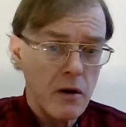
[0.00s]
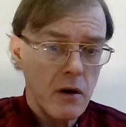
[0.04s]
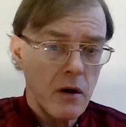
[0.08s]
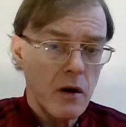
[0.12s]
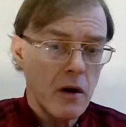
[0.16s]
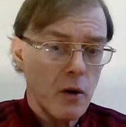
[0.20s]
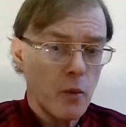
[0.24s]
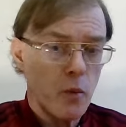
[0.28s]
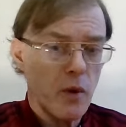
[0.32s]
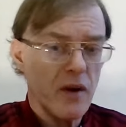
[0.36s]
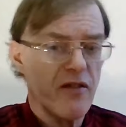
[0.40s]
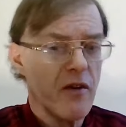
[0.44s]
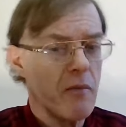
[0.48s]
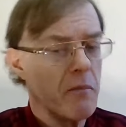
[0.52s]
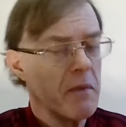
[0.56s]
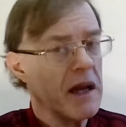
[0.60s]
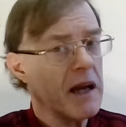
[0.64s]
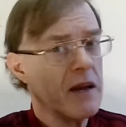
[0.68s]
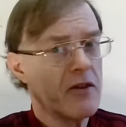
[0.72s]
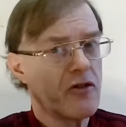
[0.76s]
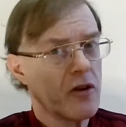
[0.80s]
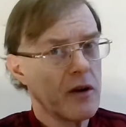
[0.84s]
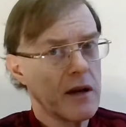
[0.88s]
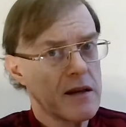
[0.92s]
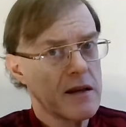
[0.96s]
We've
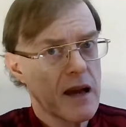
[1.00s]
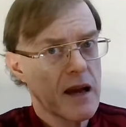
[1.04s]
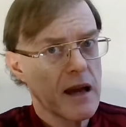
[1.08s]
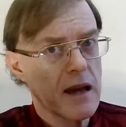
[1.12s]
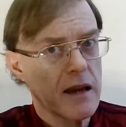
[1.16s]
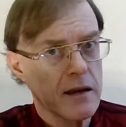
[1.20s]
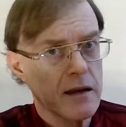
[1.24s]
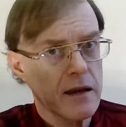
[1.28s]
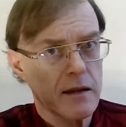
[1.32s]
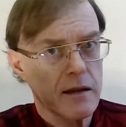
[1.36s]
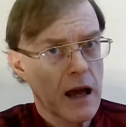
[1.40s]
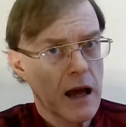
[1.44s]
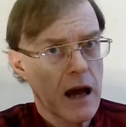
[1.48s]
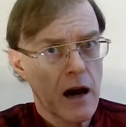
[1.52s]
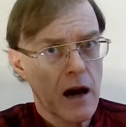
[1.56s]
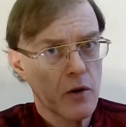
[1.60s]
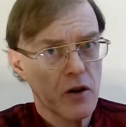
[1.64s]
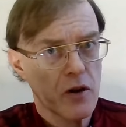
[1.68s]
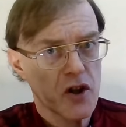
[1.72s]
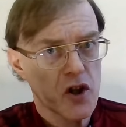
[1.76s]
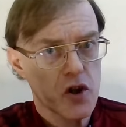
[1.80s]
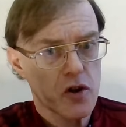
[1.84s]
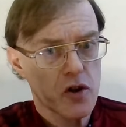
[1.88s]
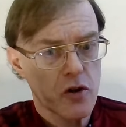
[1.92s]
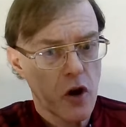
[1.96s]
immediately taken it down and
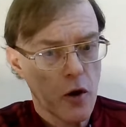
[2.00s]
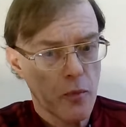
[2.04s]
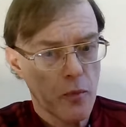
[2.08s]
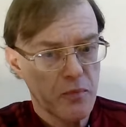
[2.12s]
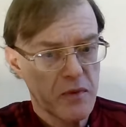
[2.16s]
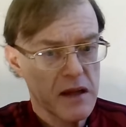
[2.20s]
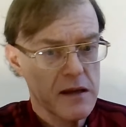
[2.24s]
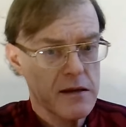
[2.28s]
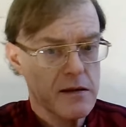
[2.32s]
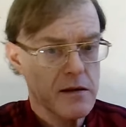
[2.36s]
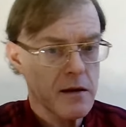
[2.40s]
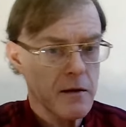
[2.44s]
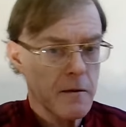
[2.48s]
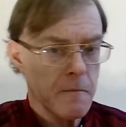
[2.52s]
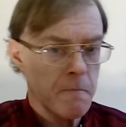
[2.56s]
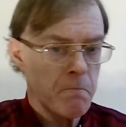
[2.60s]
stopped it.